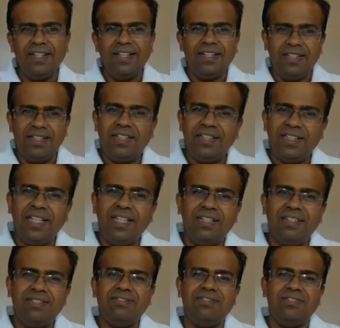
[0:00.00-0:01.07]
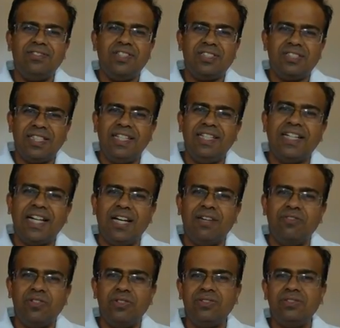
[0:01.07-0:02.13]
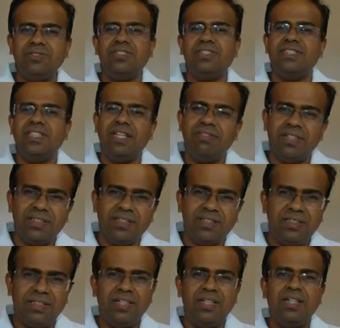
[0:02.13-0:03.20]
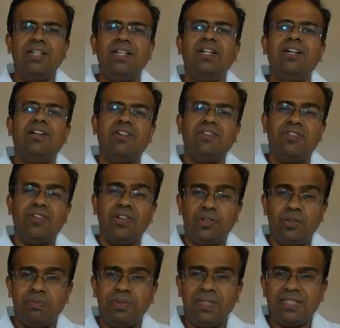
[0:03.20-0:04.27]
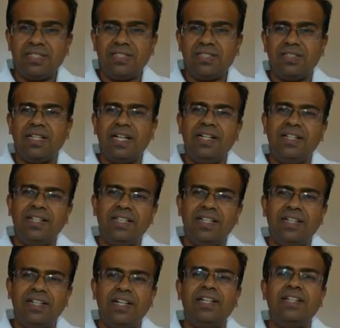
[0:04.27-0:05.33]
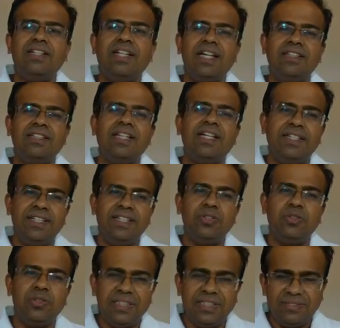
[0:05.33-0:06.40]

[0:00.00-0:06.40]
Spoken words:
Airtel was selling iPhone 7 for rupees 1909.90 only.